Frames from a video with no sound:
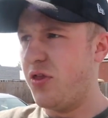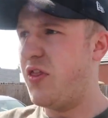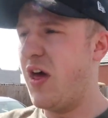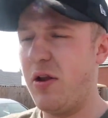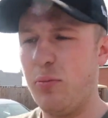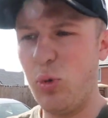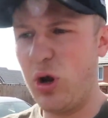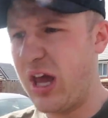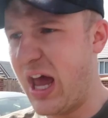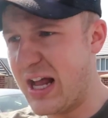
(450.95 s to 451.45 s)

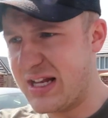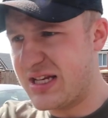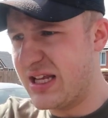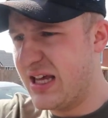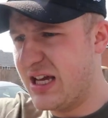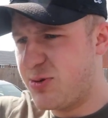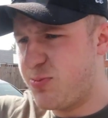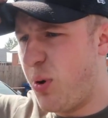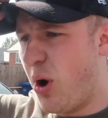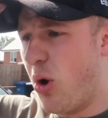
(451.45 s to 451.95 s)
Then we get to
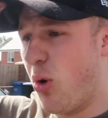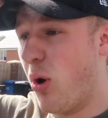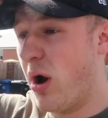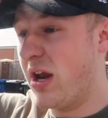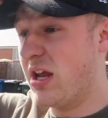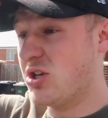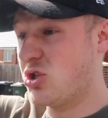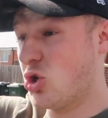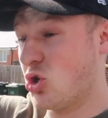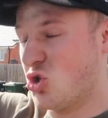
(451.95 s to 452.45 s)
this bolt
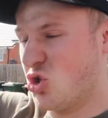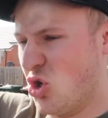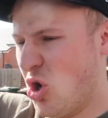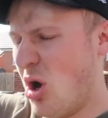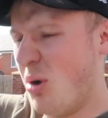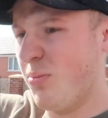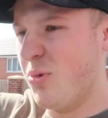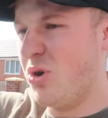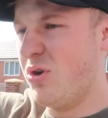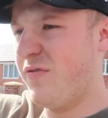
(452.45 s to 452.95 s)
and it's just
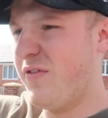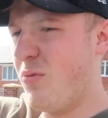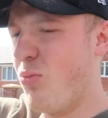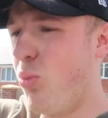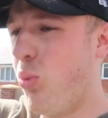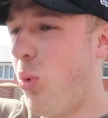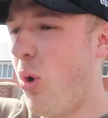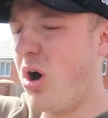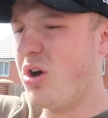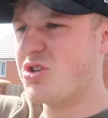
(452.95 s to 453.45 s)
not
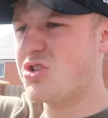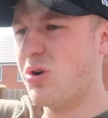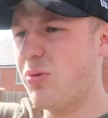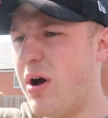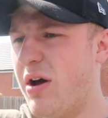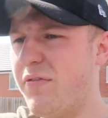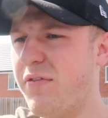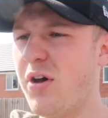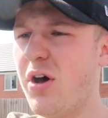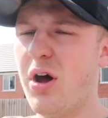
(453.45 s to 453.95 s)
moving
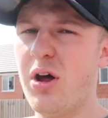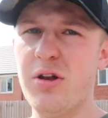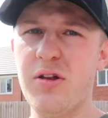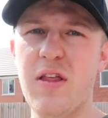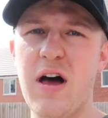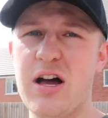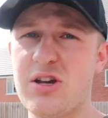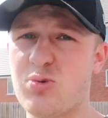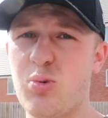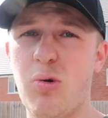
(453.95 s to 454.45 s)
whatsoever,
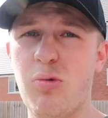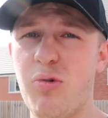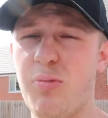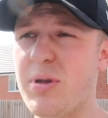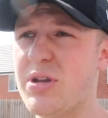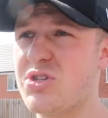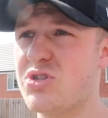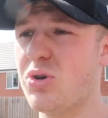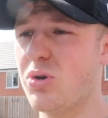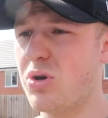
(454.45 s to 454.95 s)
and that's what we've
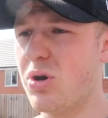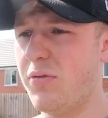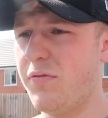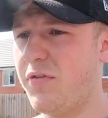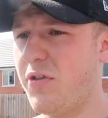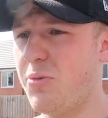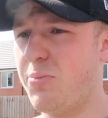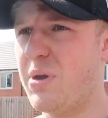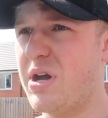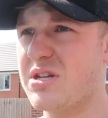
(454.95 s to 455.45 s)
been stuck
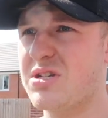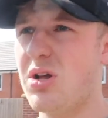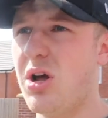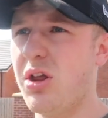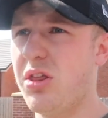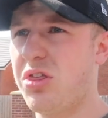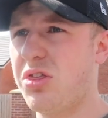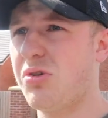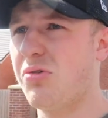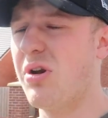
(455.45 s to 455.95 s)
on for the past
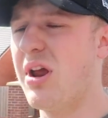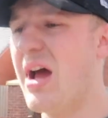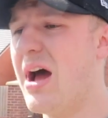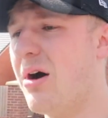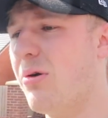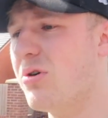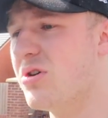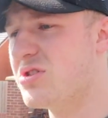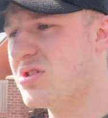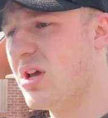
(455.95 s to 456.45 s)
like 3
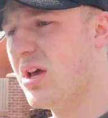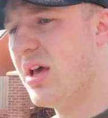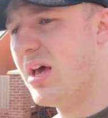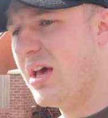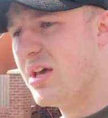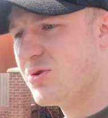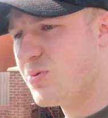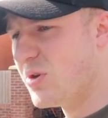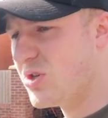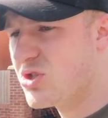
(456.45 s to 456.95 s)
hours.
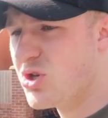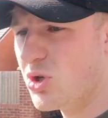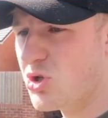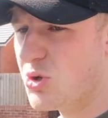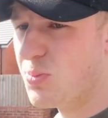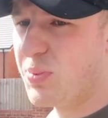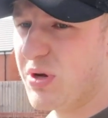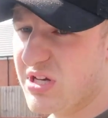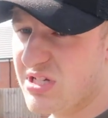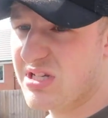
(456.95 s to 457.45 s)
It's been
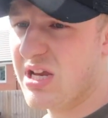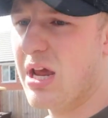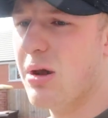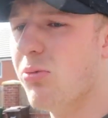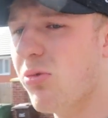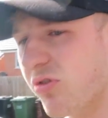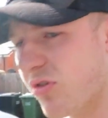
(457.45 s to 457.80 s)
such a piss take.